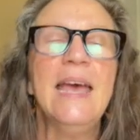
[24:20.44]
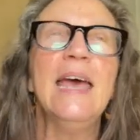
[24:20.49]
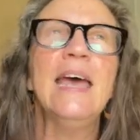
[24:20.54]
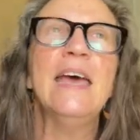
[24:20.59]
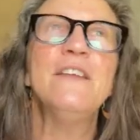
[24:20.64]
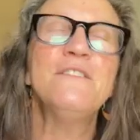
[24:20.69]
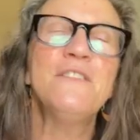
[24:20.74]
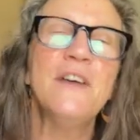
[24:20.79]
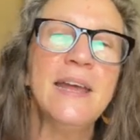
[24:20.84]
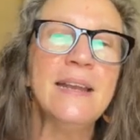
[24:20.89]

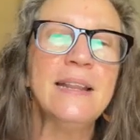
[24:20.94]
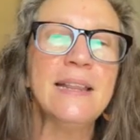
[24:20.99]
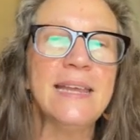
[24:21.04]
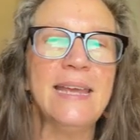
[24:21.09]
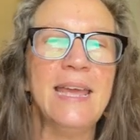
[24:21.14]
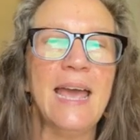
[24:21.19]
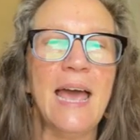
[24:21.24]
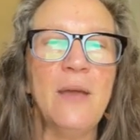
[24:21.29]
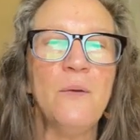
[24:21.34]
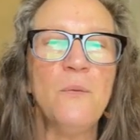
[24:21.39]
And
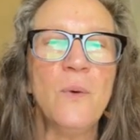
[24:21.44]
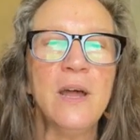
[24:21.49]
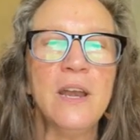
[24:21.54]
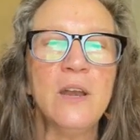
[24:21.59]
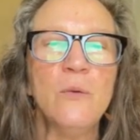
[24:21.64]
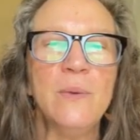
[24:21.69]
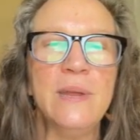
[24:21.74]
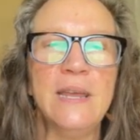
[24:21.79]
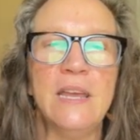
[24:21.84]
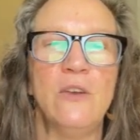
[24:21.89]
finally, I want
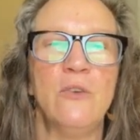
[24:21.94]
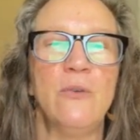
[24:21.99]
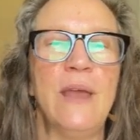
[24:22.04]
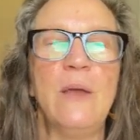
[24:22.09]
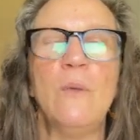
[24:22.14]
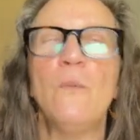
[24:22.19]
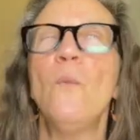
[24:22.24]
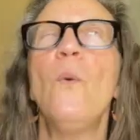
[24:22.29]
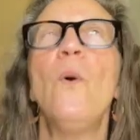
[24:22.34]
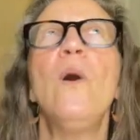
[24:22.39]
to
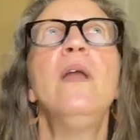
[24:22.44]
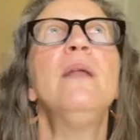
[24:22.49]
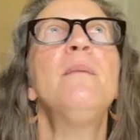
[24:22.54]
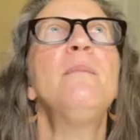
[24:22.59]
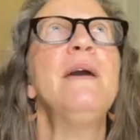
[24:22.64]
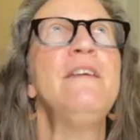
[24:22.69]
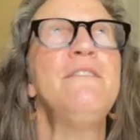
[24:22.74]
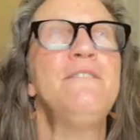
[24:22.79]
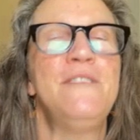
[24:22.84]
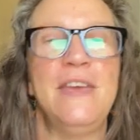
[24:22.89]
reiterate one of
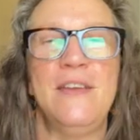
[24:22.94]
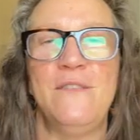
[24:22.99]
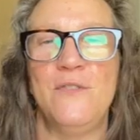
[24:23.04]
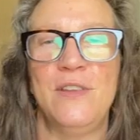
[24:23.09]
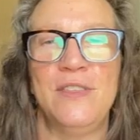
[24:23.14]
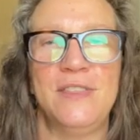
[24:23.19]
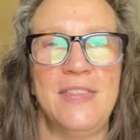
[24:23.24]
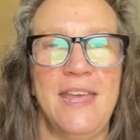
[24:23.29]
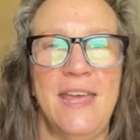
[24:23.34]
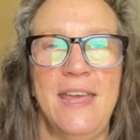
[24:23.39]
my
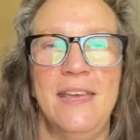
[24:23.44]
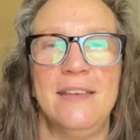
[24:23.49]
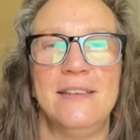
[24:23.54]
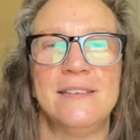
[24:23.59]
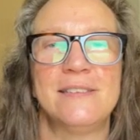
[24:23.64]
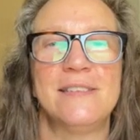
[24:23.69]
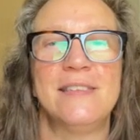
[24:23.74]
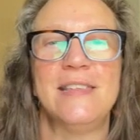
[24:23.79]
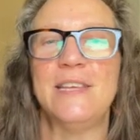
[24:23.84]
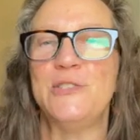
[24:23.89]
favorite
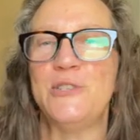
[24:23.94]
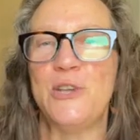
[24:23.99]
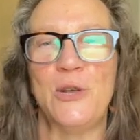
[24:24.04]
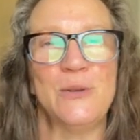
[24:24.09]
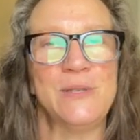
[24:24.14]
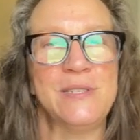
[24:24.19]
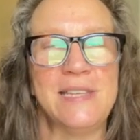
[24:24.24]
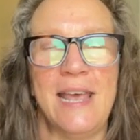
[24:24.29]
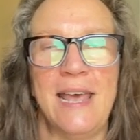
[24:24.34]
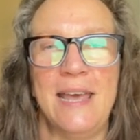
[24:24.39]
things that Jo
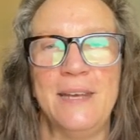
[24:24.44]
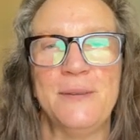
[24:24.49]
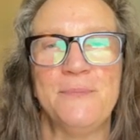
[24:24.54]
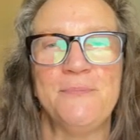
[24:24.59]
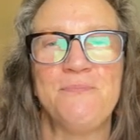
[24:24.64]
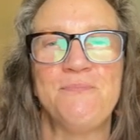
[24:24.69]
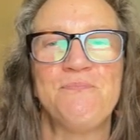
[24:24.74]
said.